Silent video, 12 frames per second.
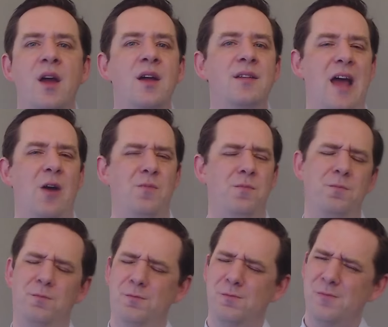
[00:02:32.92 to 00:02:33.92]
Now,
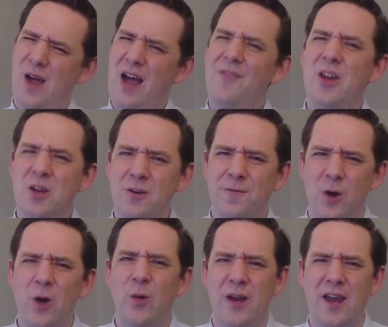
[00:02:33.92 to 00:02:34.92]
having your
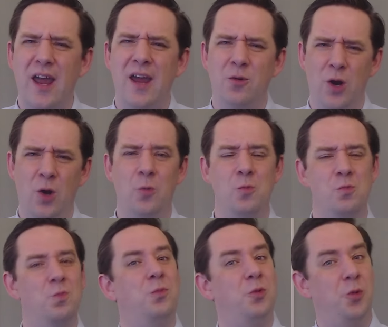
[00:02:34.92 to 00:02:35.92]
401k grow
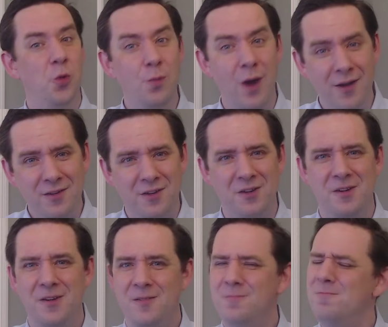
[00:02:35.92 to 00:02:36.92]
too much
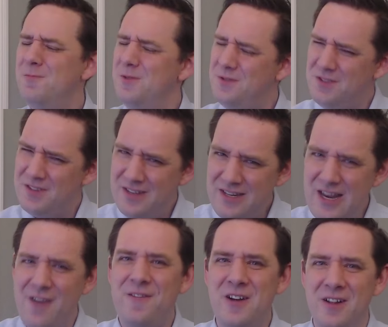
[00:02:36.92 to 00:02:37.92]
is
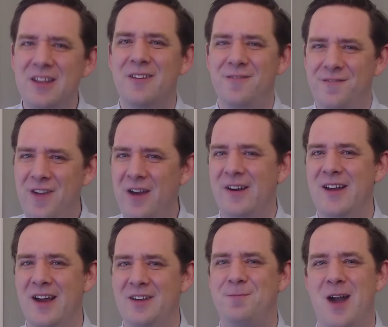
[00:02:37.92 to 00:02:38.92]
definitely a very
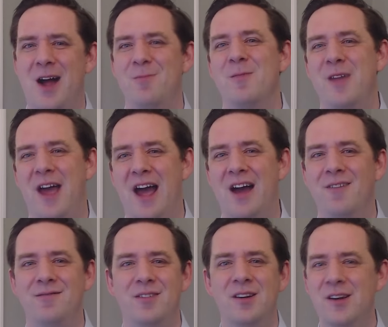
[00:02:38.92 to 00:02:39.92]
nice problem to
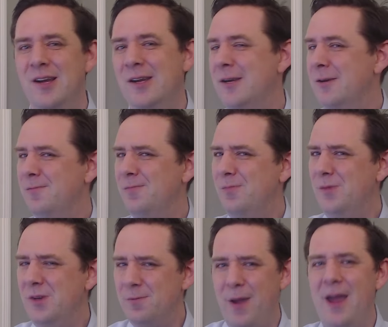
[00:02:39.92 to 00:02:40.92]
have.
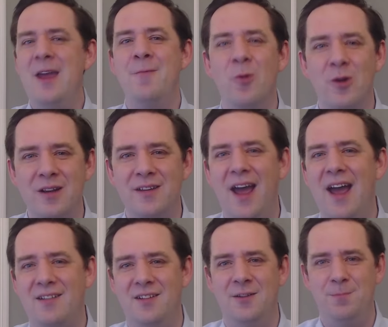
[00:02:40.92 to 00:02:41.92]
You're paying more in
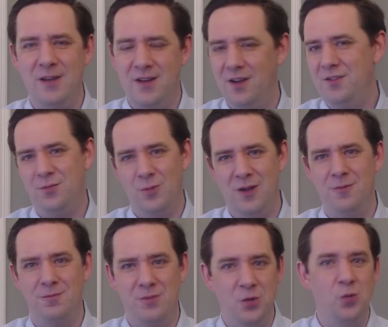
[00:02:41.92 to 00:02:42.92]
taxes because,
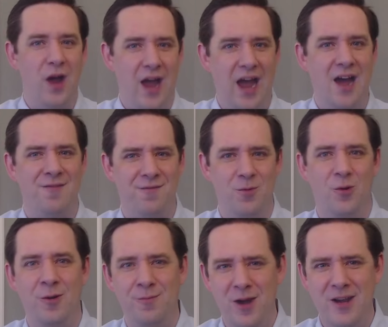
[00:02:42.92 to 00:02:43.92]
well, you have
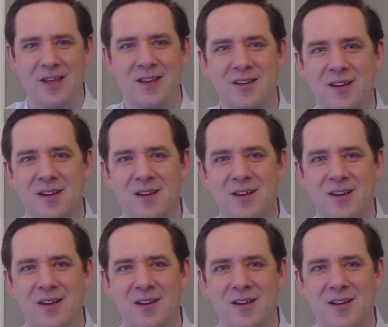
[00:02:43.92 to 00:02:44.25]
more money.